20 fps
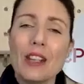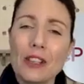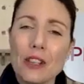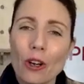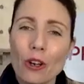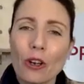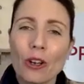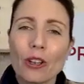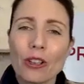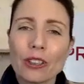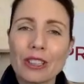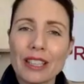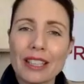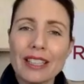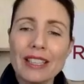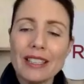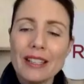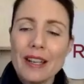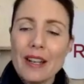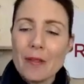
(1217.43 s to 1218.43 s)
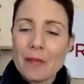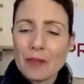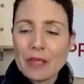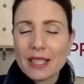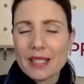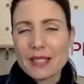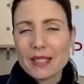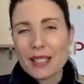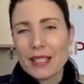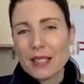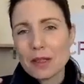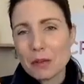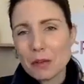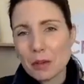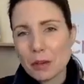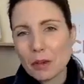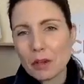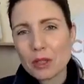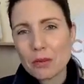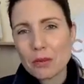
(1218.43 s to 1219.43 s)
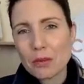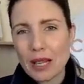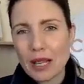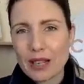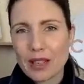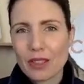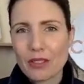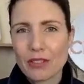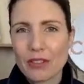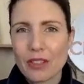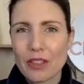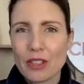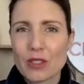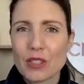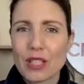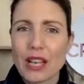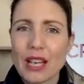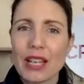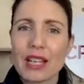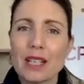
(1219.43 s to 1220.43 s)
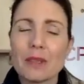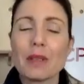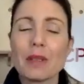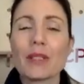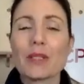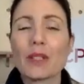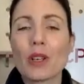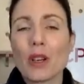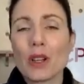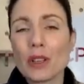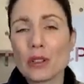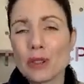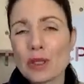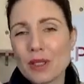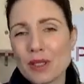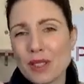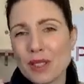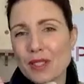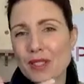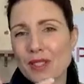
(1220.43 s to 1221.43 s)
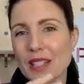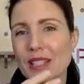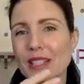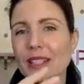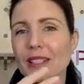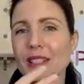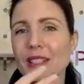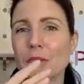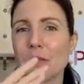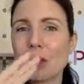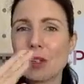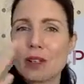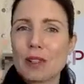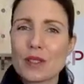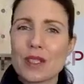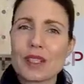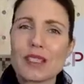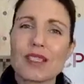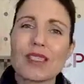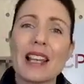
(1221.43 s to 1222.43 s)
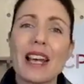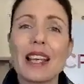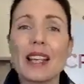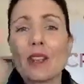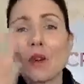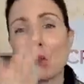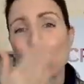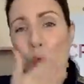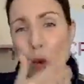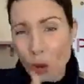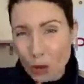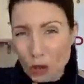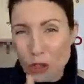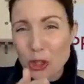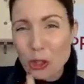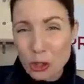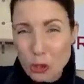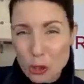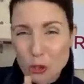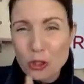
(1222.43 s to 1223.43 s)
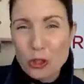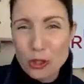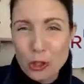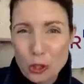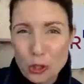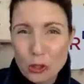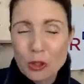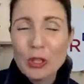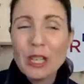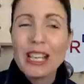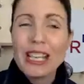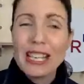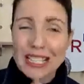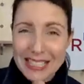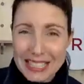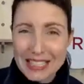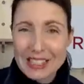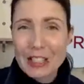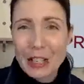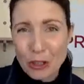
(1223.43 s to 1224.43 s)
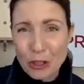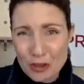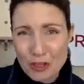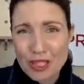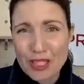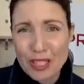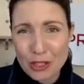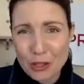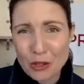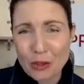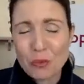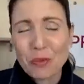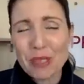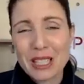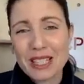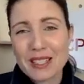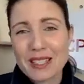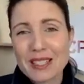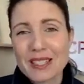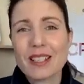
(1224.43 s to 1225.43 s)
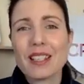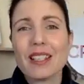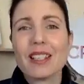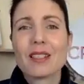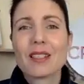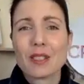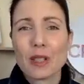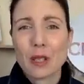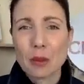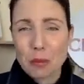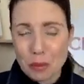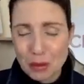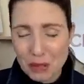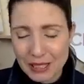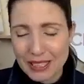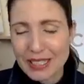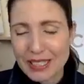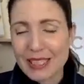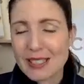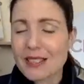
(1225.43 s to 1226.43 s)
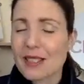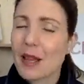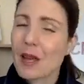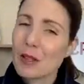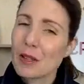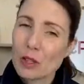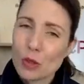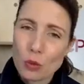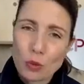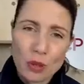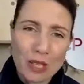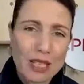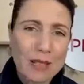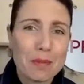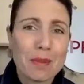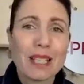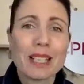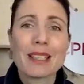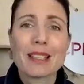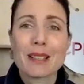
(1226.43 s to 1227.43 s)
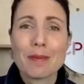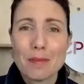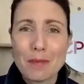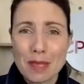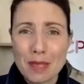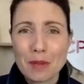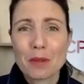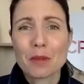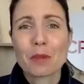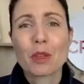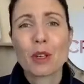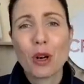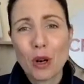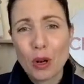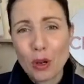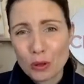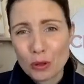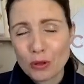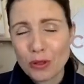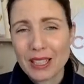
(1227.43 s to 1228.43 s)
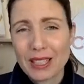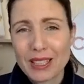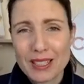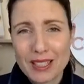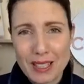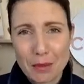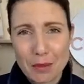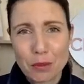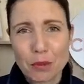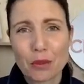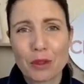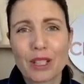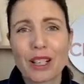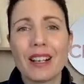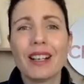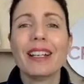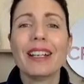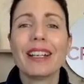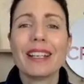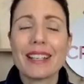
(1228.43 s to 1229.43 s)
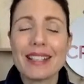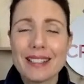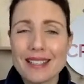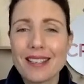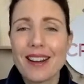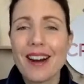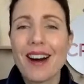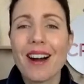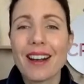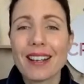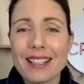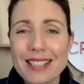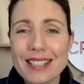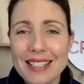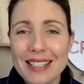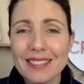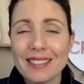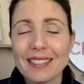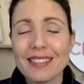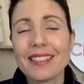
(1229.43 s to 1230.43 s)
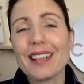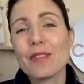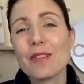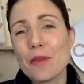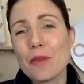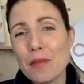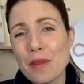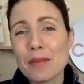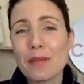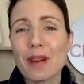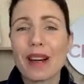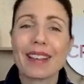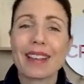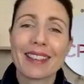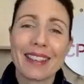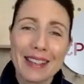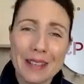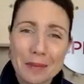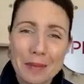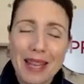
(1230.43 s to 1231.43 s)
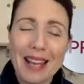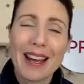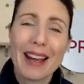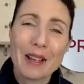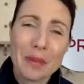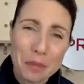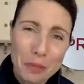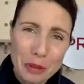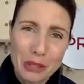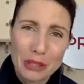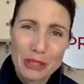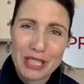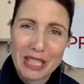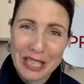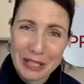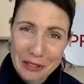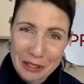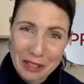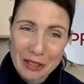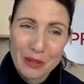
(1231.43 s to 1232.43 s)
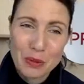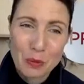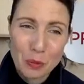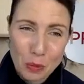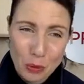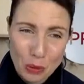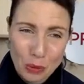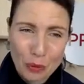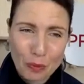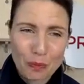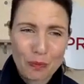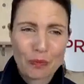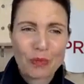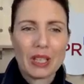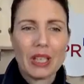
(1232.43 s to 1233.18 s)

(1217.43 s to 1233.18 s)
not only is it an important part of the first aid, but it's going to assist the healing process later, what you do in those initial minutes. So please, 20 minutes minimum cold running tap water is ideal. And remember, keep the unburned areas warm.